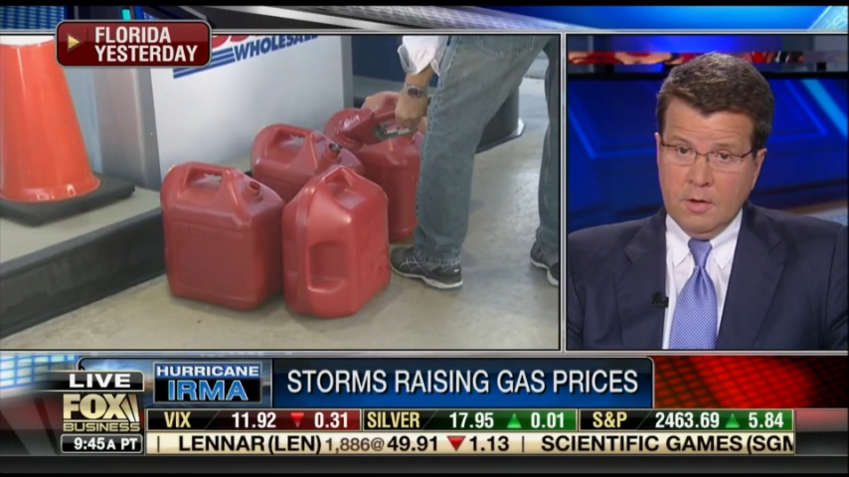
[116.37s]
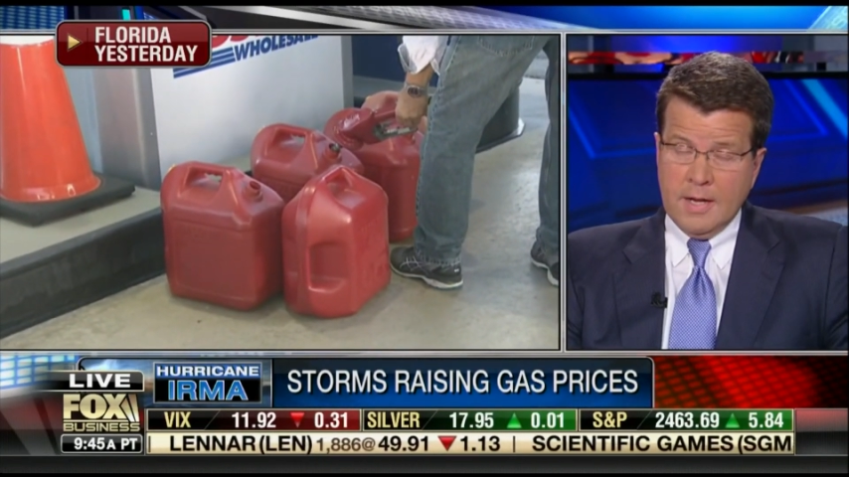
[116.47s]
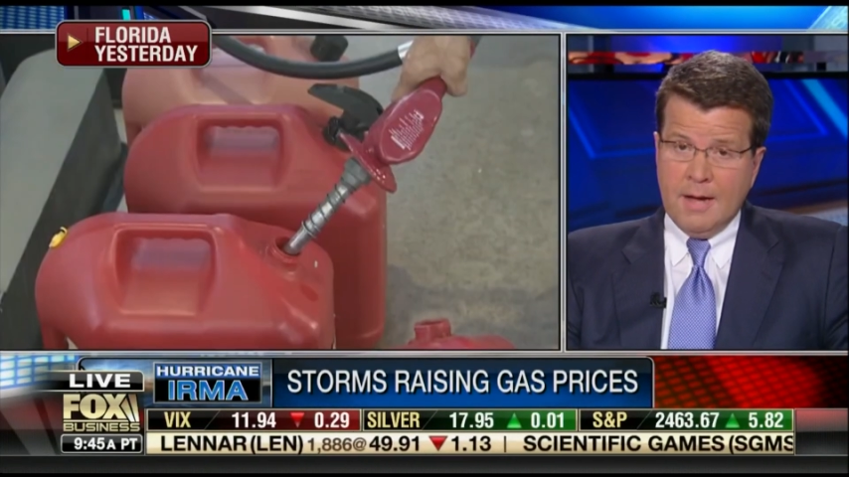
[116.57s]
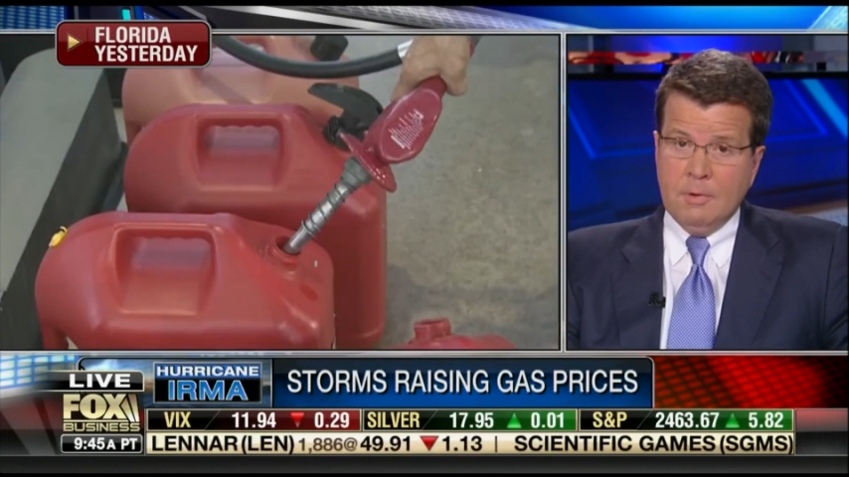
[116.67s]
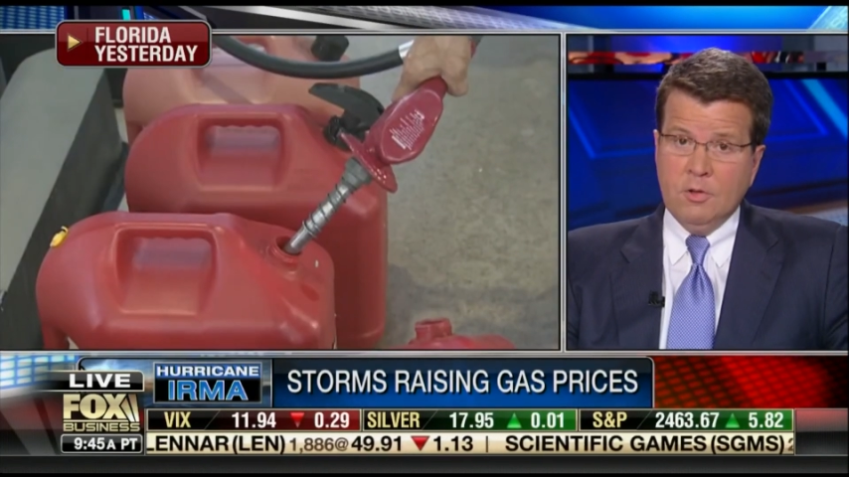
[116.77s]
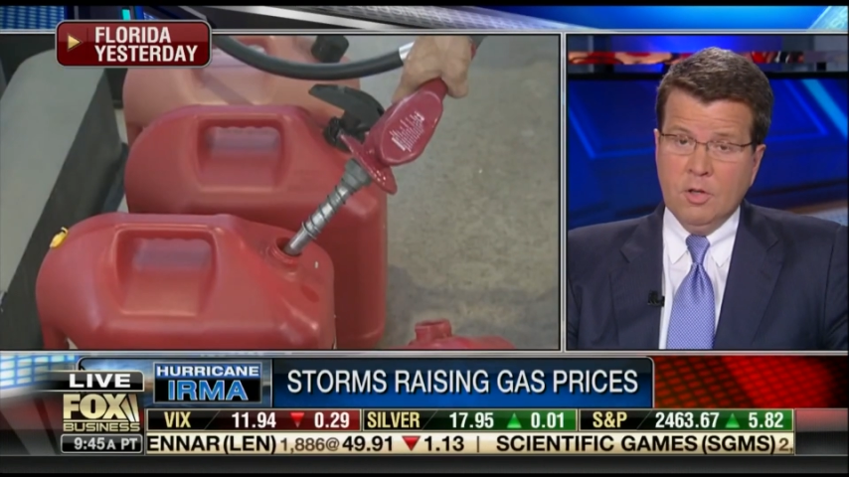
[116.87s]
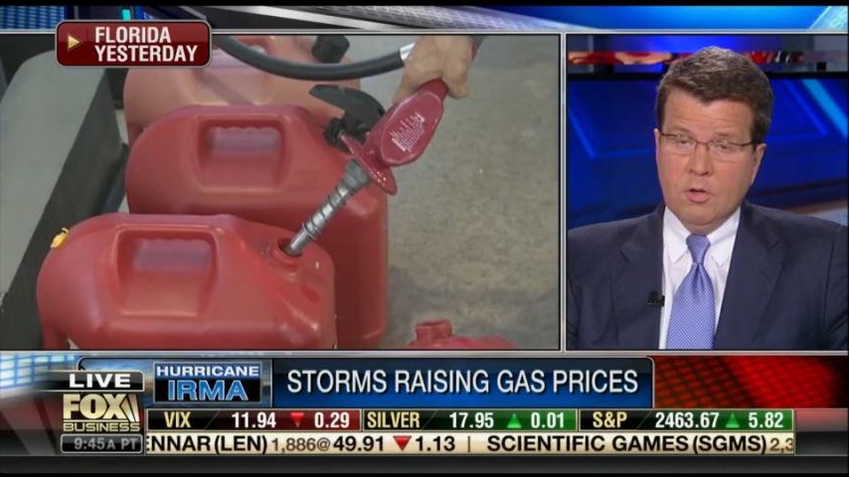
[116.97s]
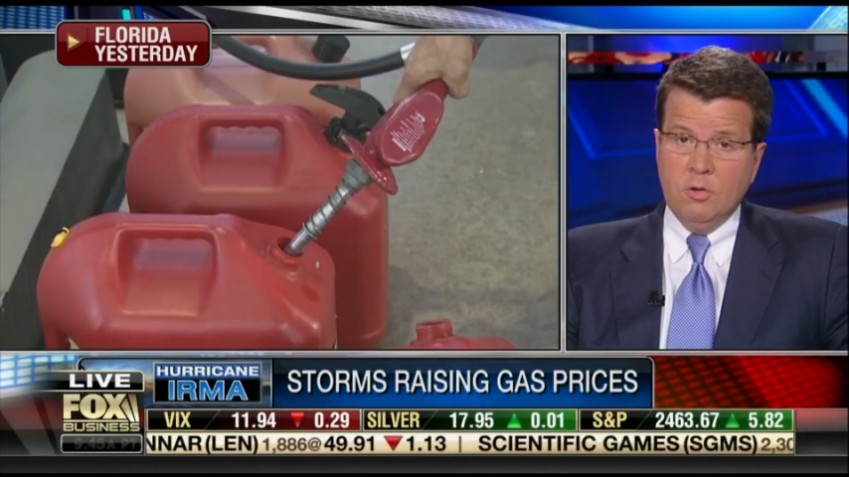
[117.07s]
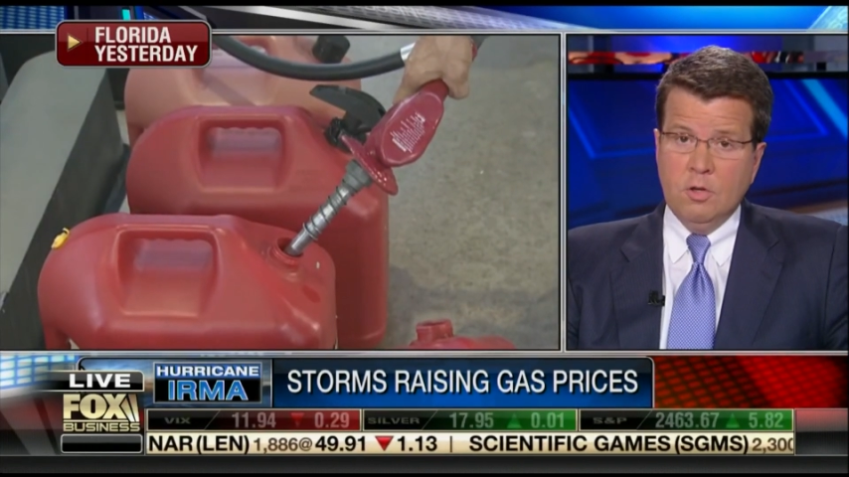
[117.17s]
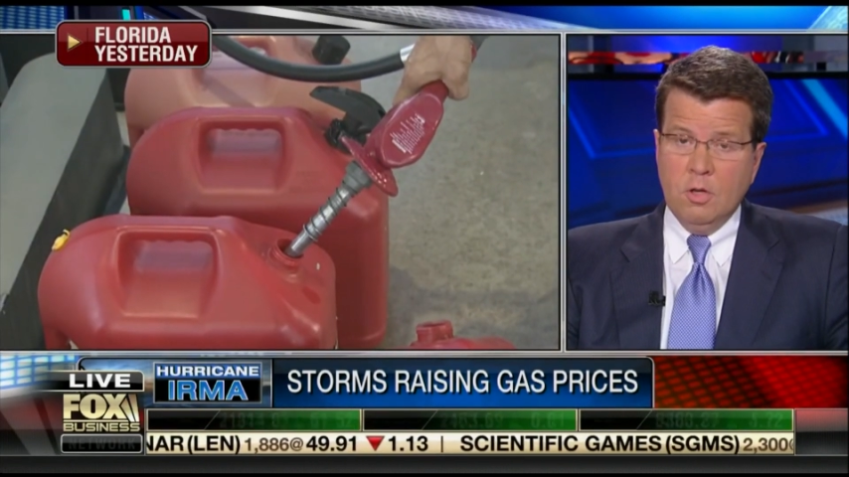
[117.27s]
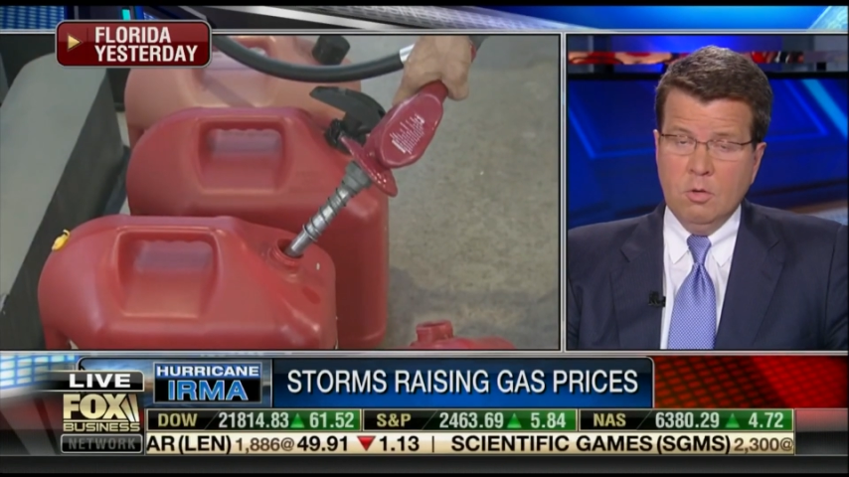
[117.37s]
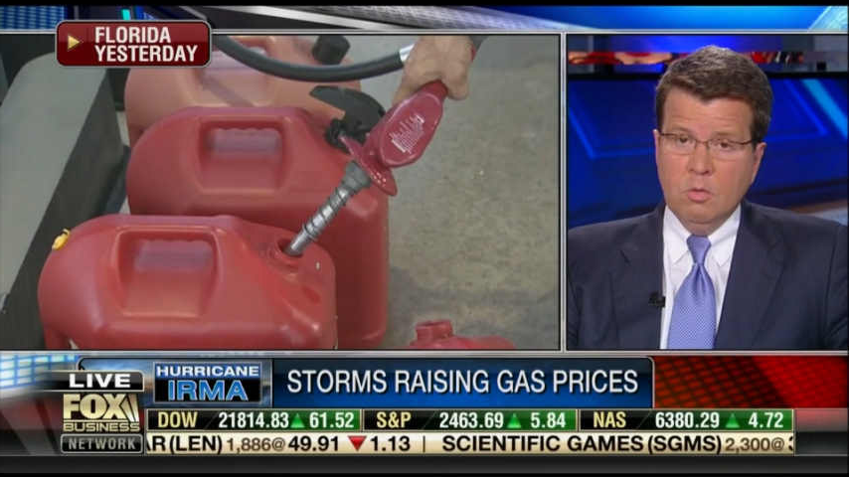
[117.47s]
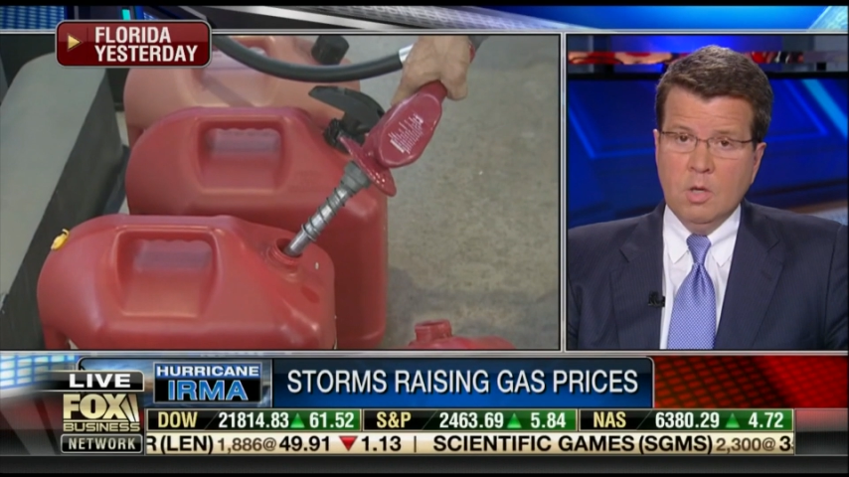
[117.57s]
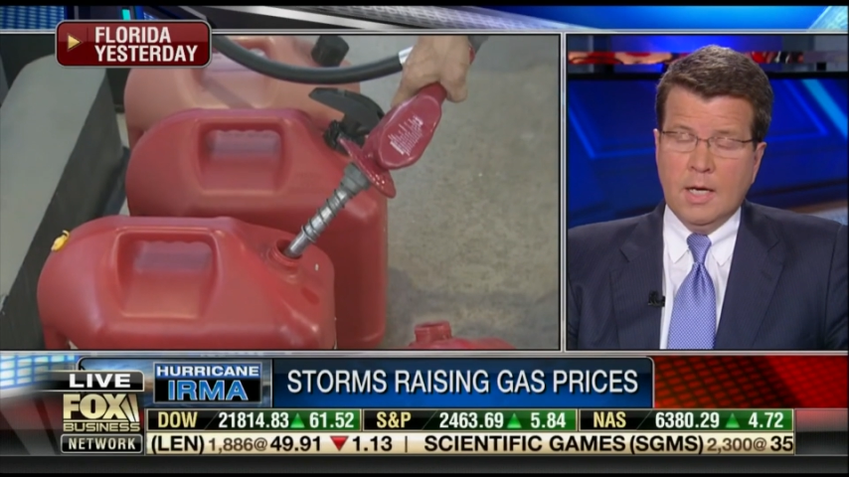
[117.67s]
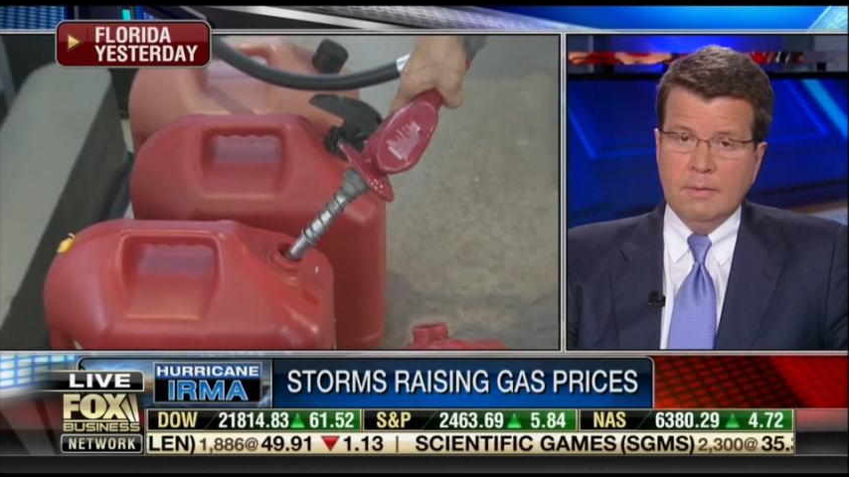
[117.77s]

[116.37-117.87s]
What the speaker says: damage it could do